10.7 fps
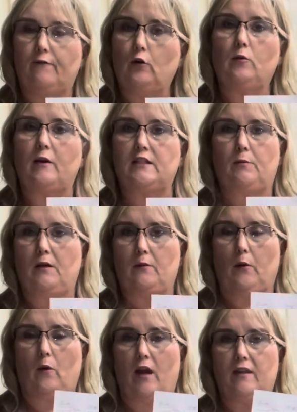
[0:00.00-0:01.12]
full recipe will be
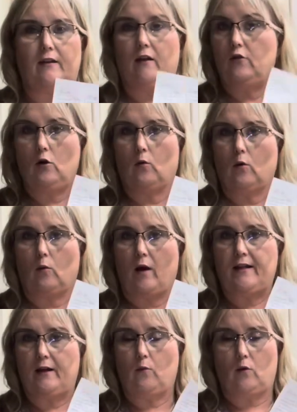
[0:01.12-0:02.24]
right there if you don't want to
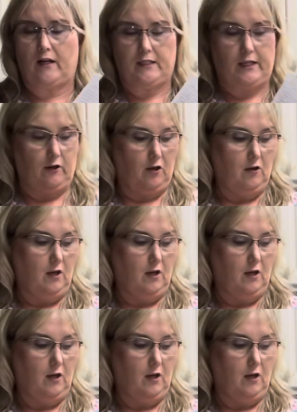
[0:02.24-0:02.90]
write down what I tell you.